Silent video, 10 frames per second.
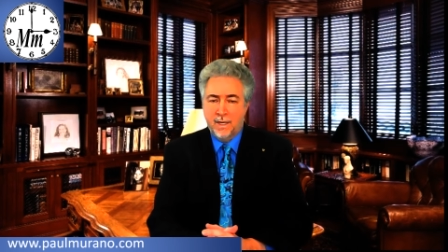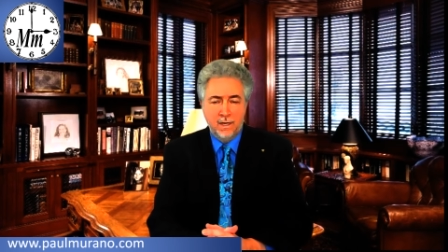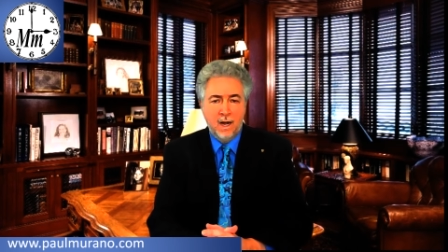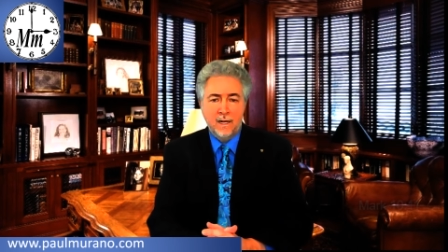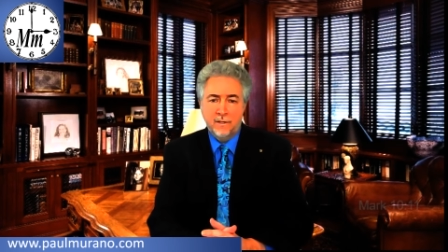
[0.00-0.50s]

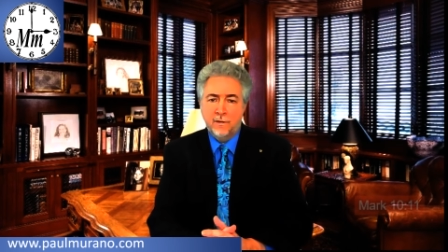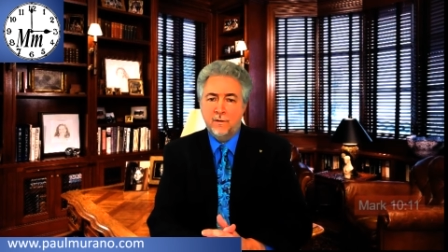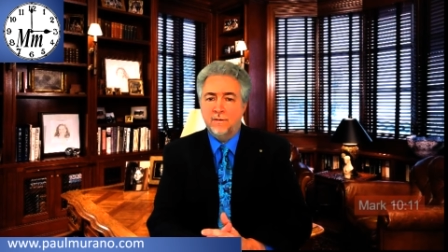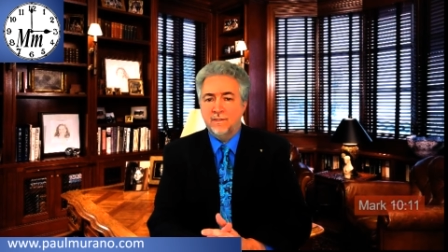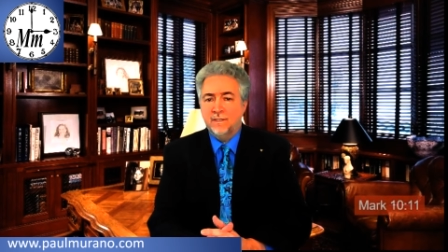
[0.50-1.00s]
God
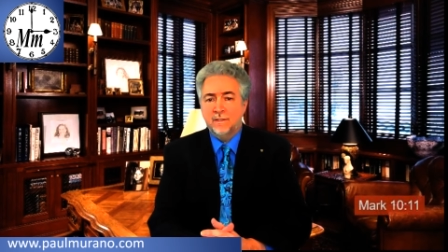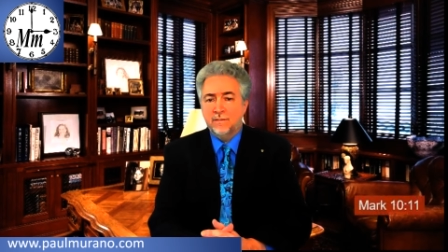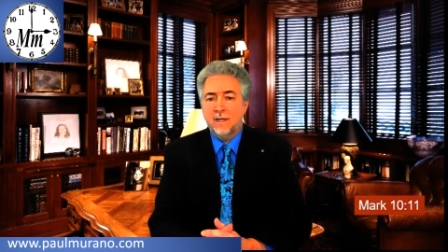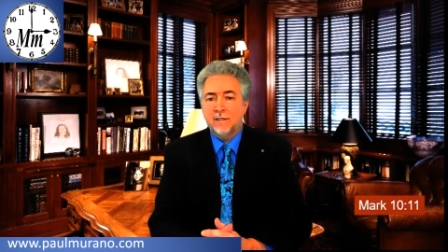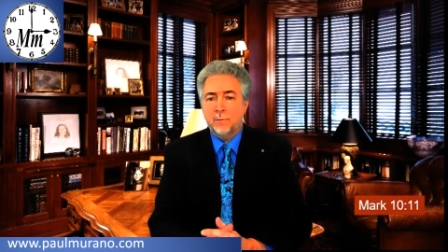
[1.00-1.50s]
knows
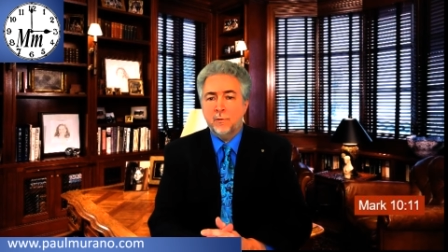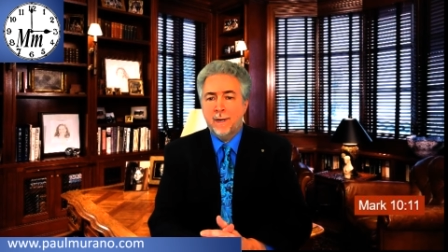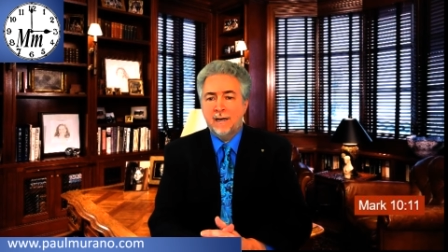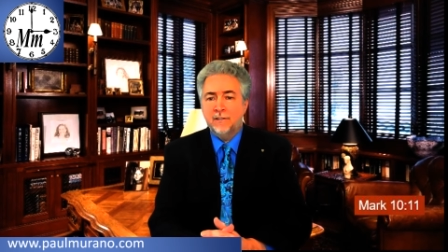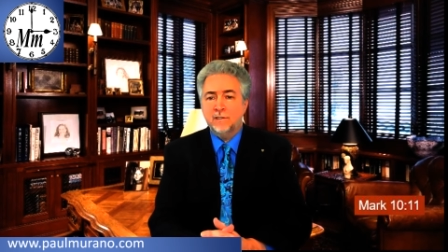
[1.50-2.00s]
indissoluble
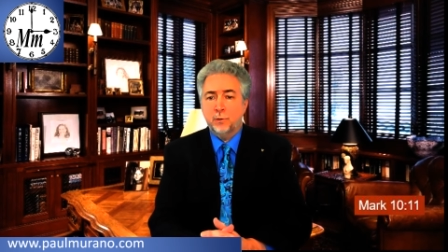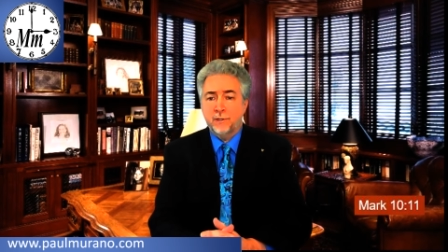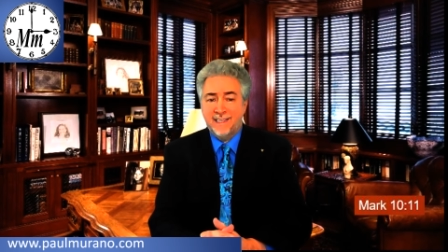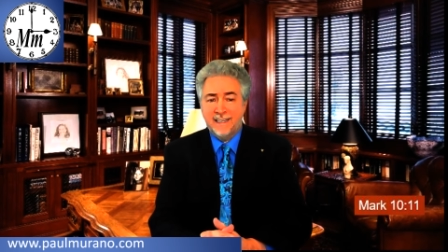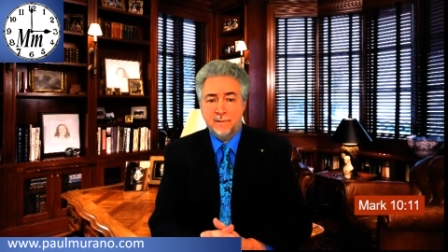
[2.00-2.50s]
marriage
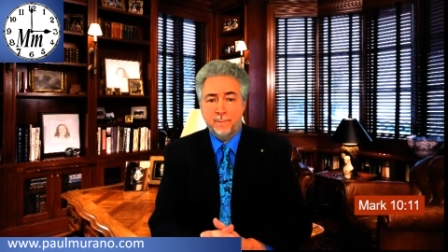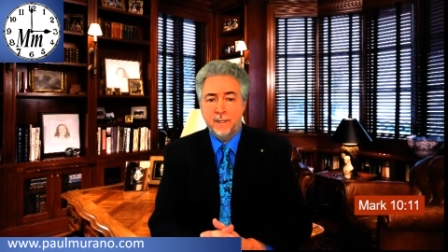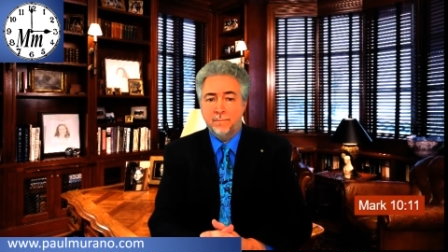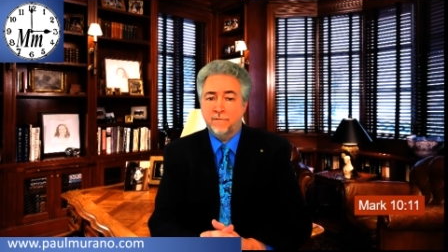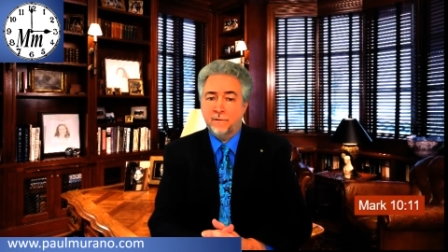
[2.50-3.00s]
protects
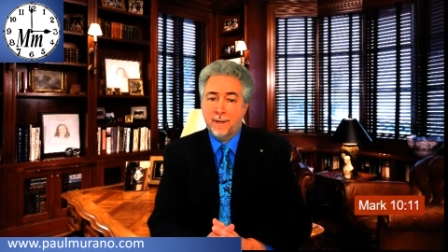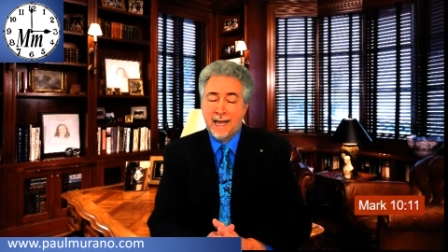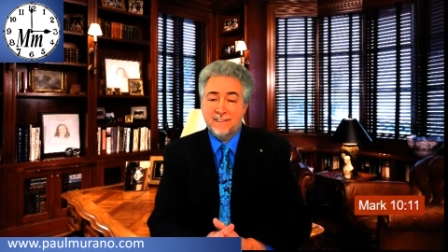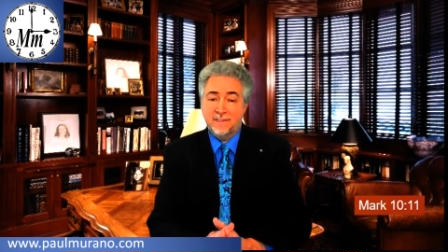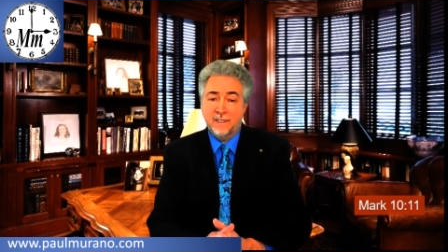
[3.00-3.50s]
people from
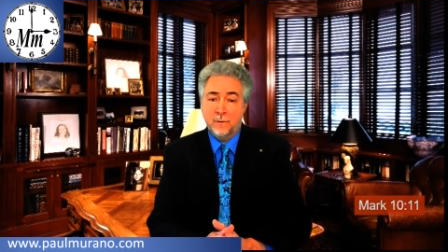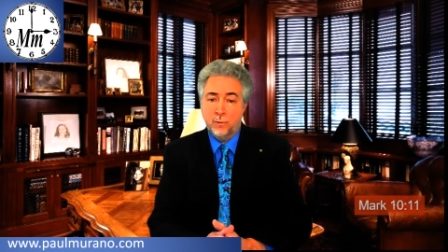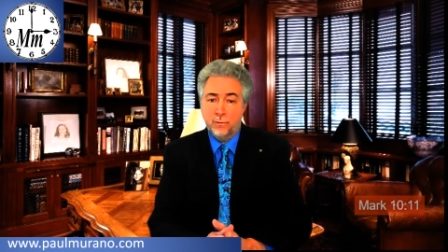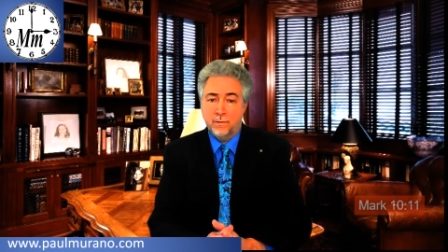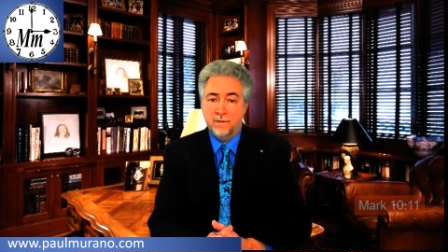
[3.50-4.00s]
lasting
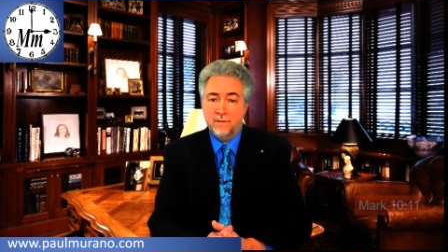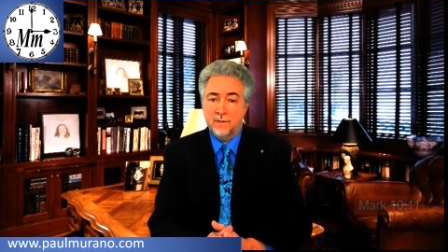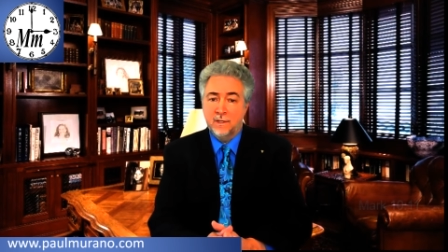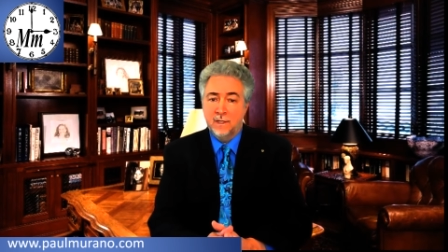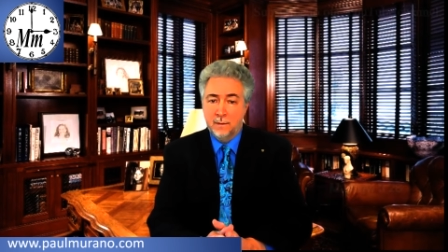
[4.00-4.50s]

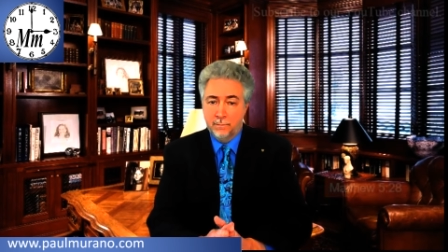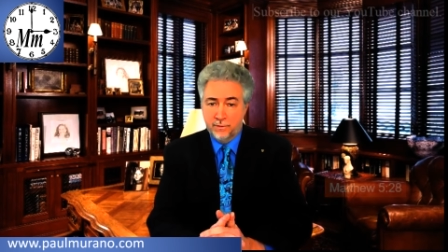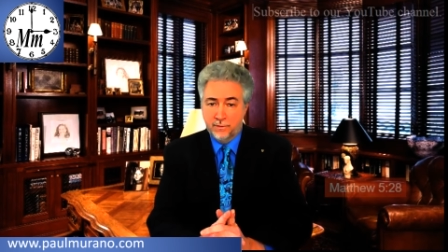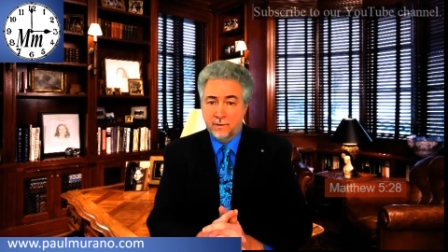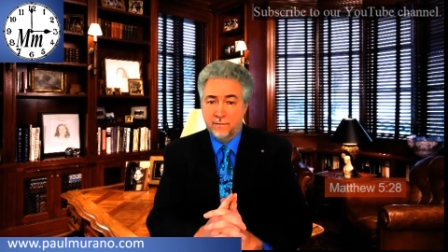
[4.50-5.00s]
wounds,
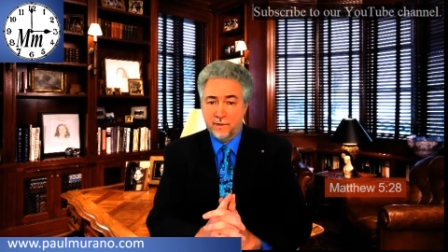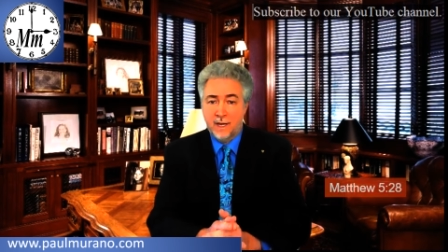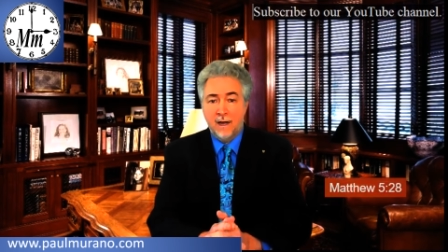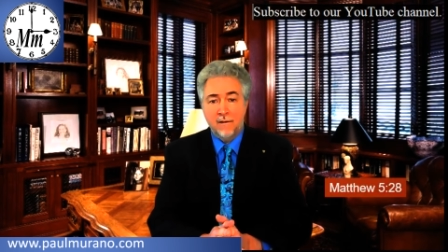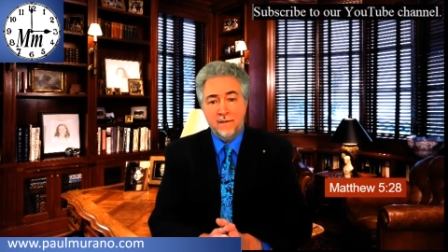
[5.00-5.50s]
preserves
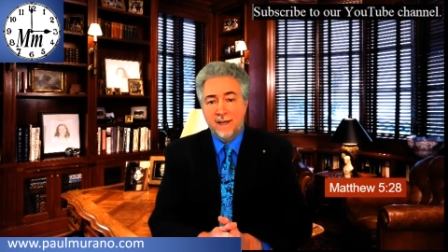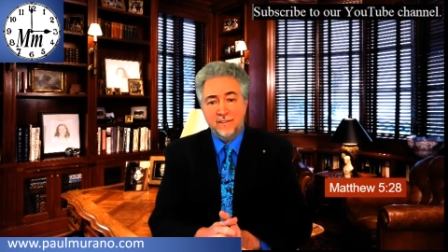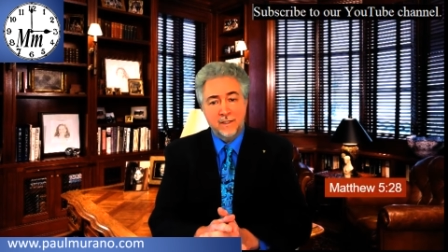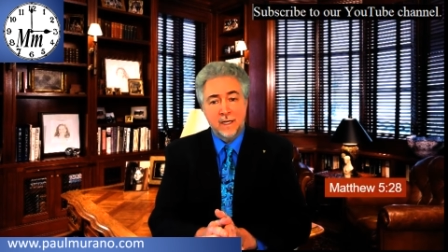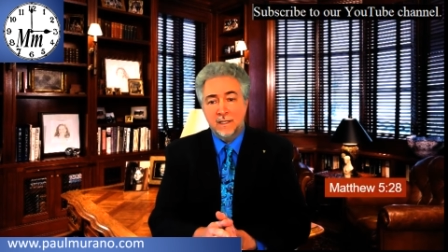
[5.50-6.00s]
love
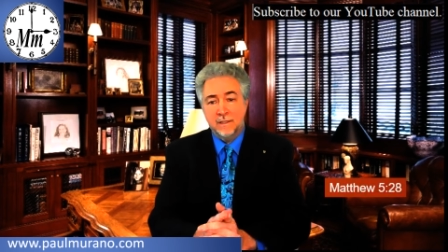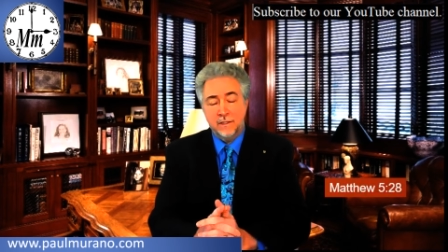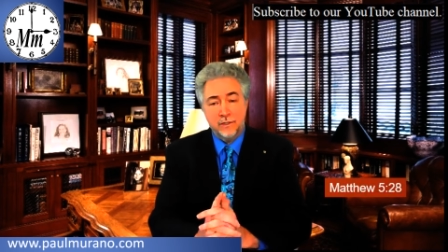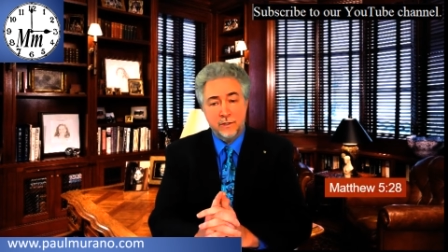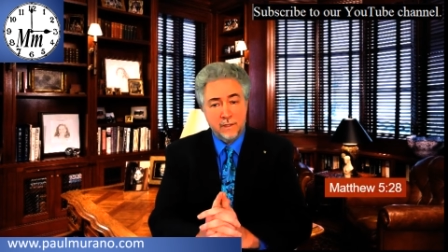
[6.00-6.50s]
as an
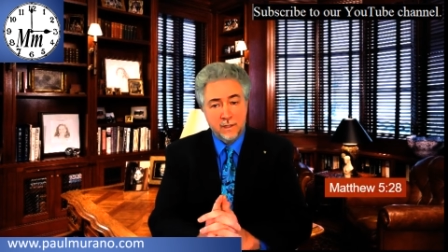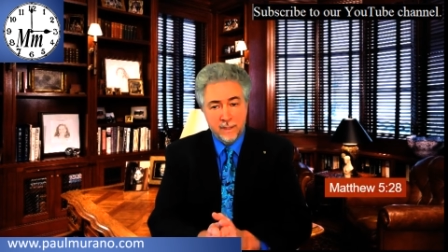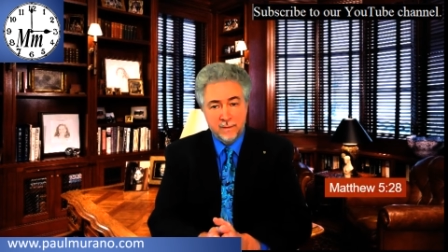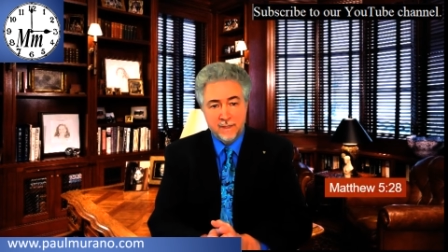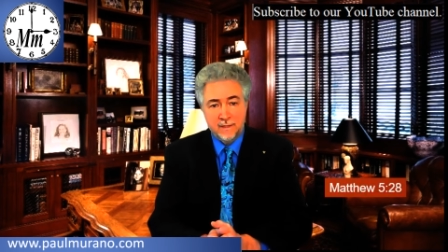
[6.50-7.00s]
unconditional
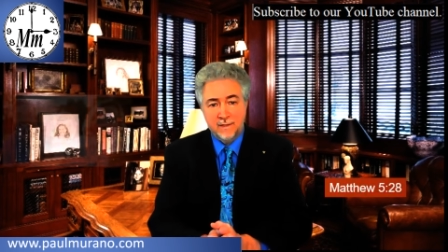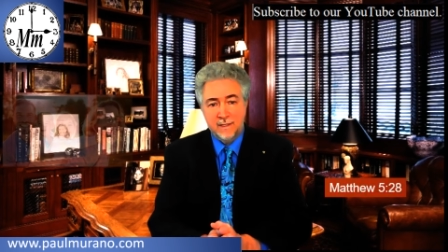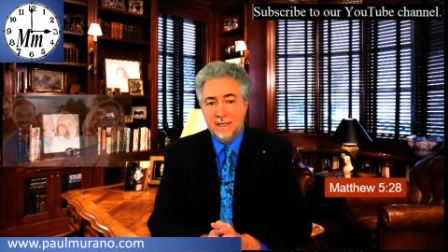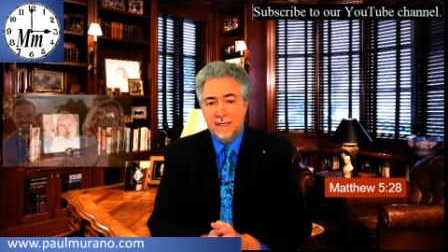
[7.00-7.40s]
commitment,